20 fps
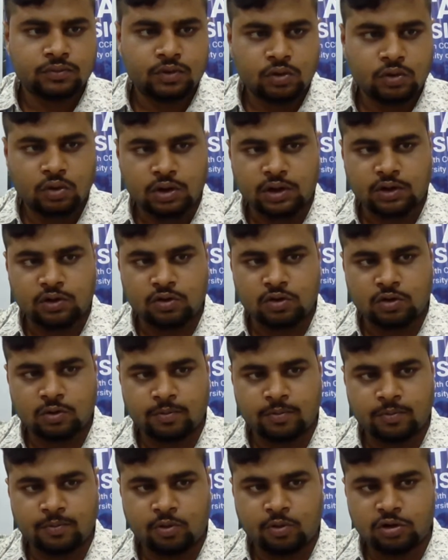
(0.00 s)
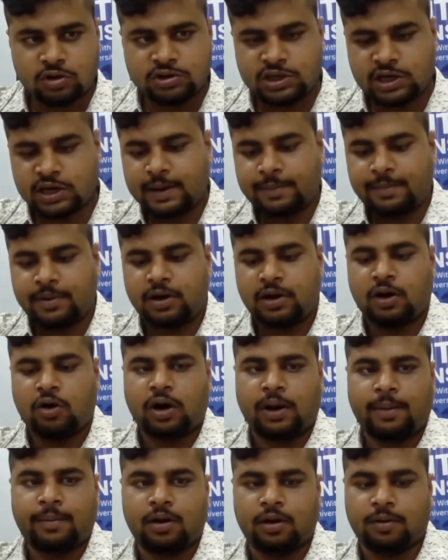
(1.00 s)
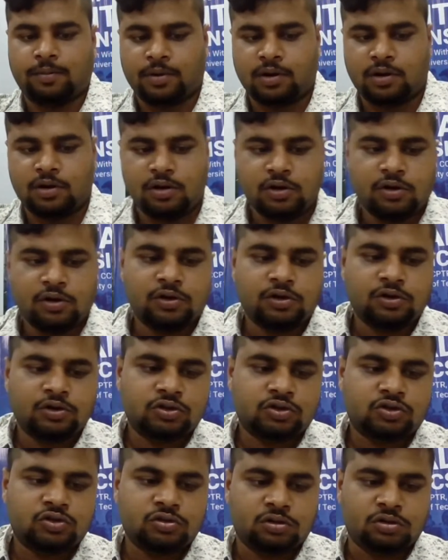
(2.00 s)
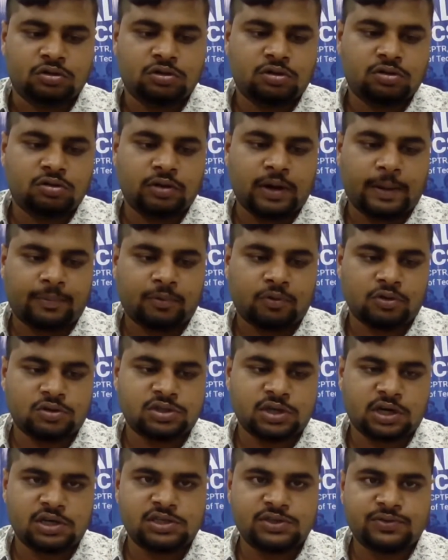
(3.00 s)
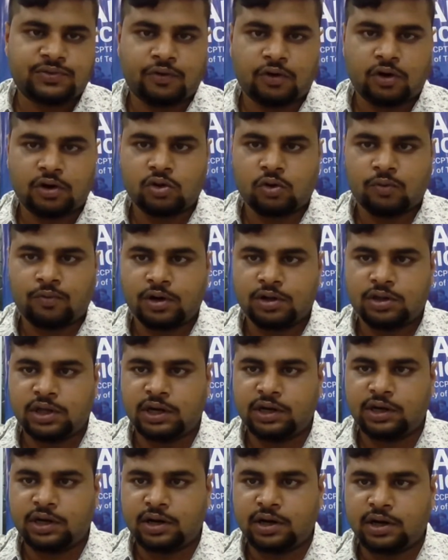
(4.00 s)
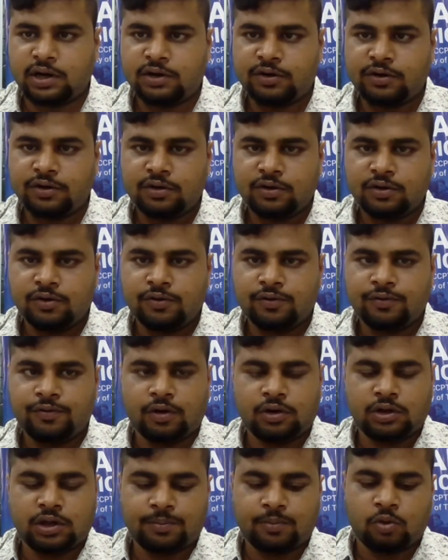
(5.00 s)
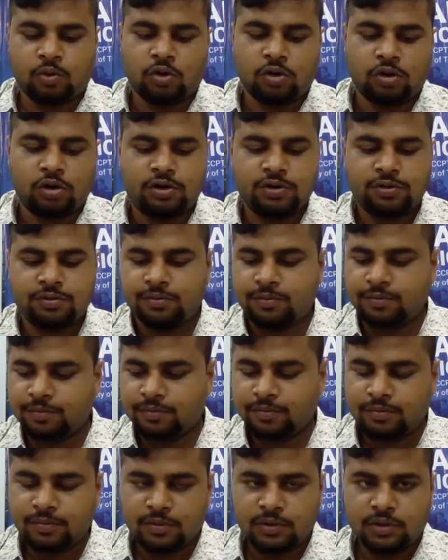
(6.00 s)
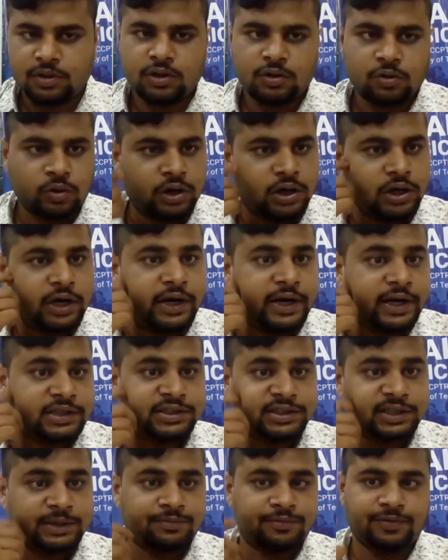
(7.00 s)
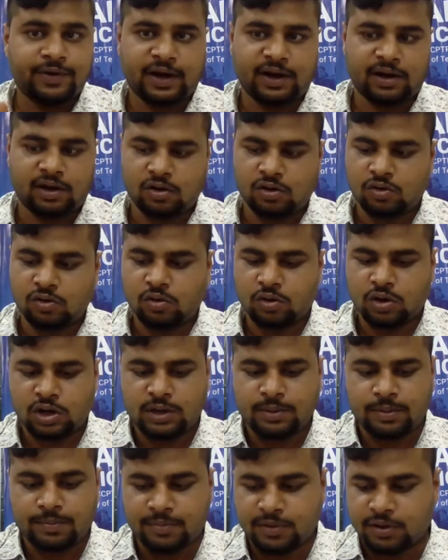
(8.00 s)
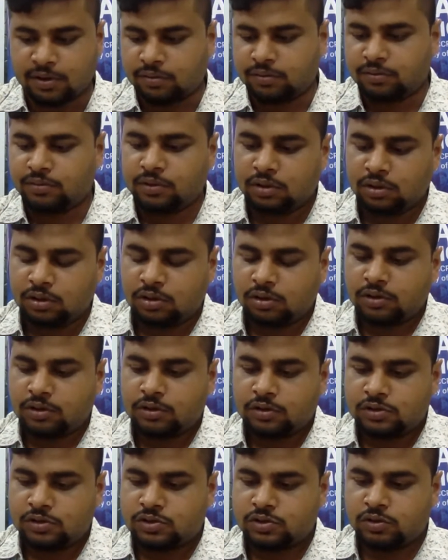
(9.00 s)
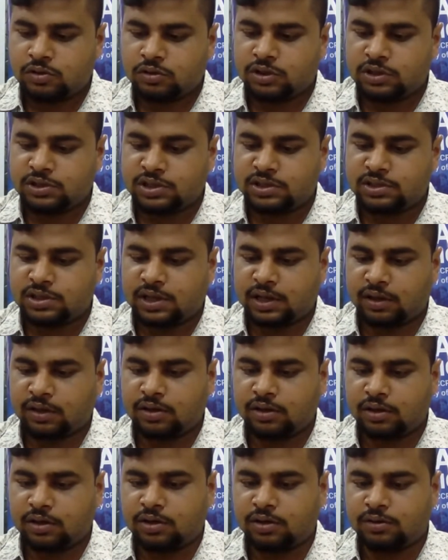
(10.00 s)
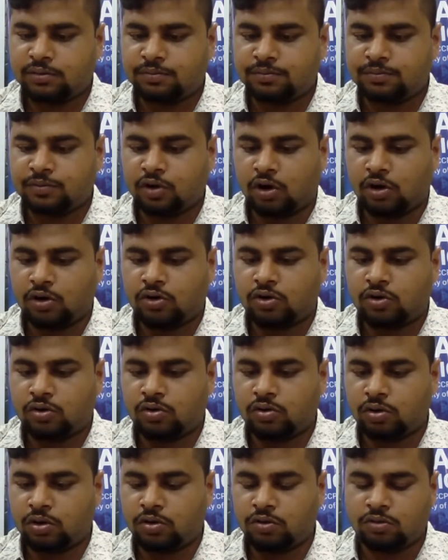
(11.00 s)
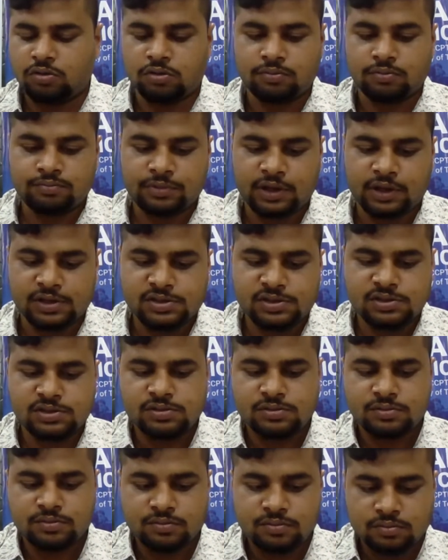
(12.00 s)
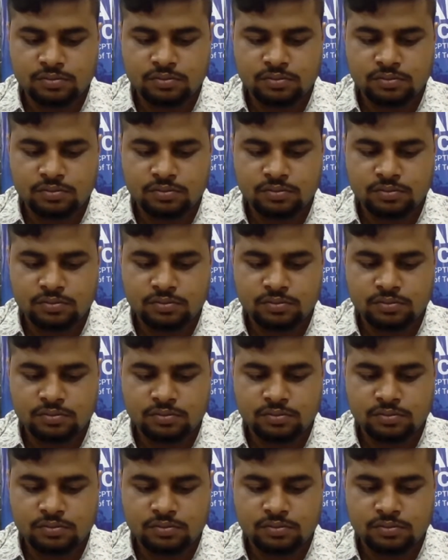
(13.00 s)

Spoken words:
Okay, the no boards are not available. So we have to search for over the internet for the board. We need a zip file. Okay, remember. So this is like Arduino, yes.